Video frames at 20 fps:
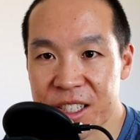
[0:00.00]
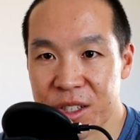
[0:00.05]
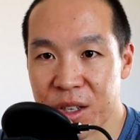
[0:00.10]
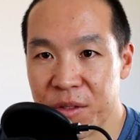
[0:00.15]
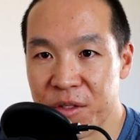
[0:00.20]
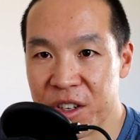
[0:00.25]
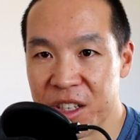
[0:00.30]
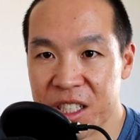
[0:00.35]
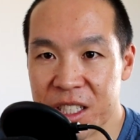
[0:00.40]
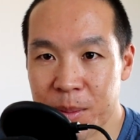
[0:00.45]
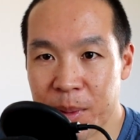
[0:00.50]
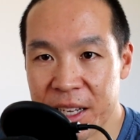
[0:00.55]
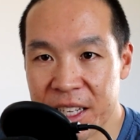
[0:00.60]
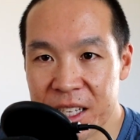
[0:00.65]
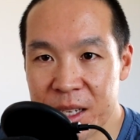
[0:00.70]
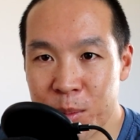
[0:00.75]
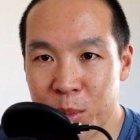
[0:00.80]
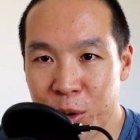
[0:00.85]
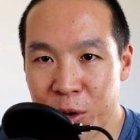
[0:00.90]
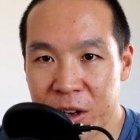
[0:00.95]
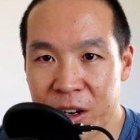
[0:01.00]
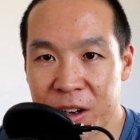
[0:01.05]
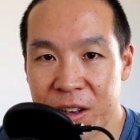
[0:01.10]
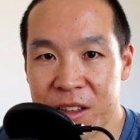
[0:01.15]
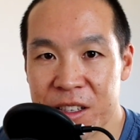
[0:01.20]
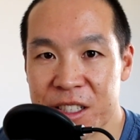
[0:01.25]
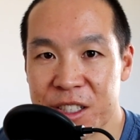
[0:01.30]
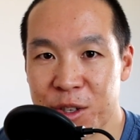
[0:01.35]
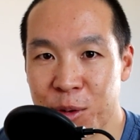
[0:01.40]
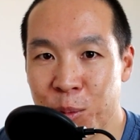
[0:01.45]
So if you can see my keyboard here,
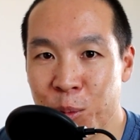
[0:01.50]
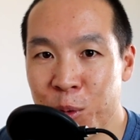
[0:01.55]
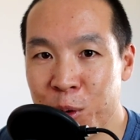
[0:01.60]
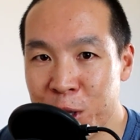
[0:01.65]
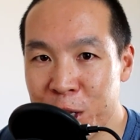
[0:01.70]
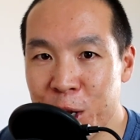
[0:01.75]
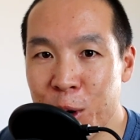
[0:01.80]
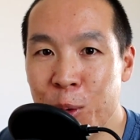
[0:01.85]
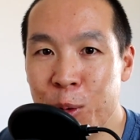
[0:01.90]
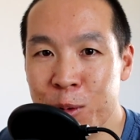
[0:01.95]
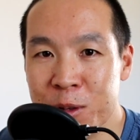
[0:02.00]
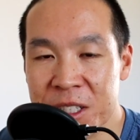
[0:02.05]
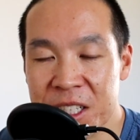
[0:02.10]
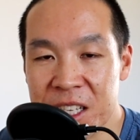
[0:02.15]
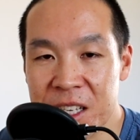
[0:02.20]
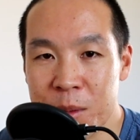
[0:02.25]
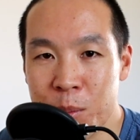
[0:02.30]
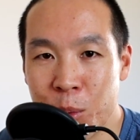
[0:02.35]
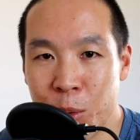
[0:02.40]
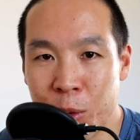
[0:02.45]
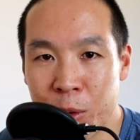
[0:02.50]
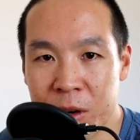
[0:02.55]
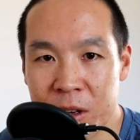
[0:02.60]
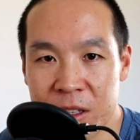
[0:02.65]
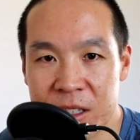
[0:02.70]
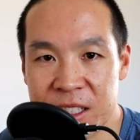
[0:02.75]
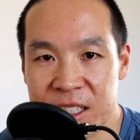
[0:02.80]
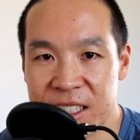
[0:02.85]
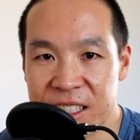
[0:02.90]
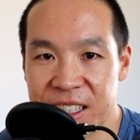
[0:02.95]
this is a really old keyboard.
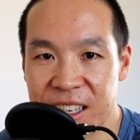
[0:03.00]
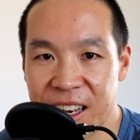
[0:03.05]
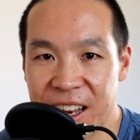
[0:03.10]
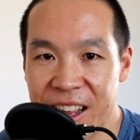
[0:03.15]
It's